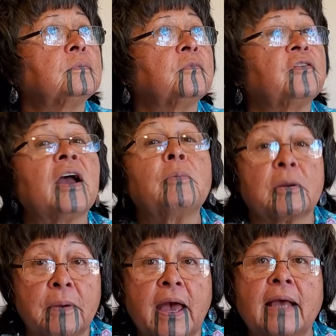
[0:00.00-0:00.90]

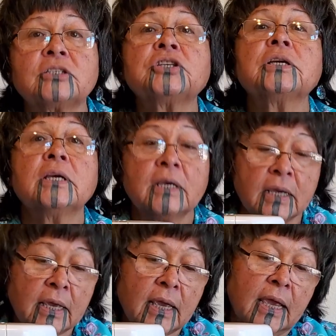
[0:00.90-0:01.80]
fabric patch.
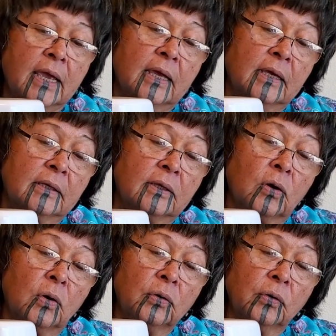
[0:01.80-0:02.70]
And the
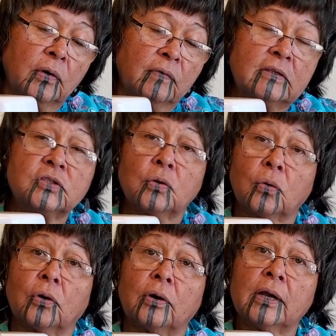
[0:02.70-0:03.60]
owner of the
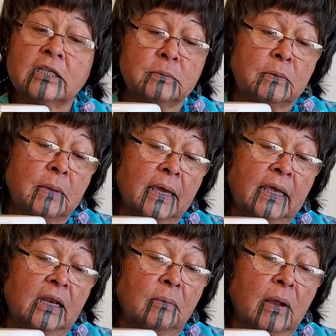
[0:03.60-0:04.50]
store has been
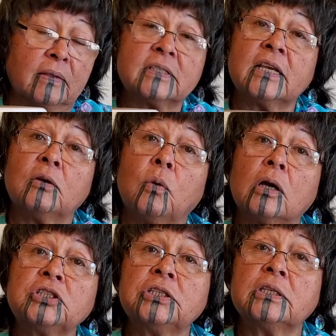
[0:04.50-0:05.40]
making them out of the state of
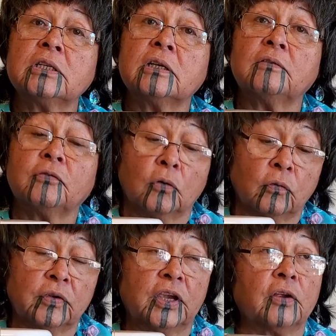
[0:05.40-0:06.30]
Washington for over
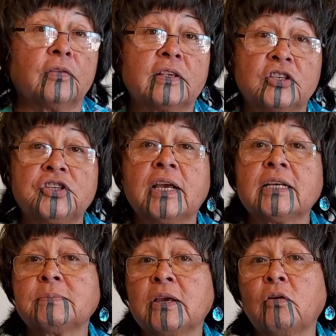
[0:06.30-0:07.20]
a year. She has
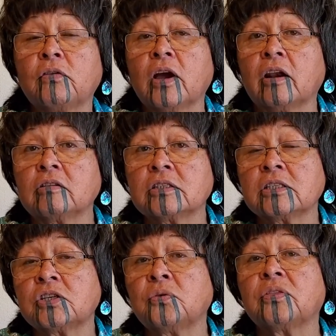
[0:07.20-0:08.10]
made over
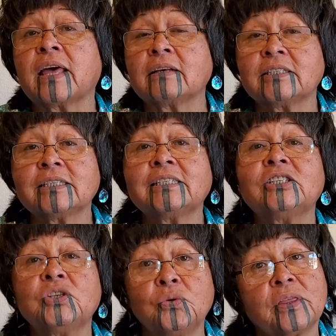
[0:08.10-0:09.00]

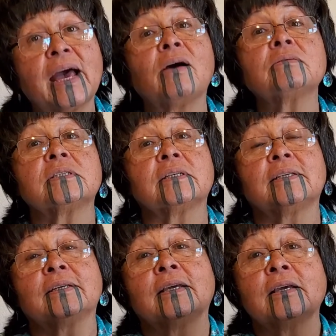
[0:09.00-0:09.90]

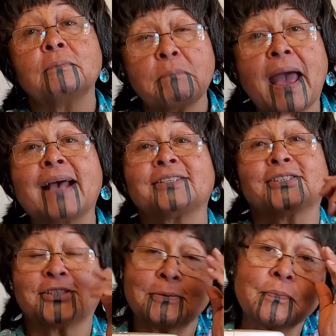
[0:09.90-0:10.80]
162,000 masks.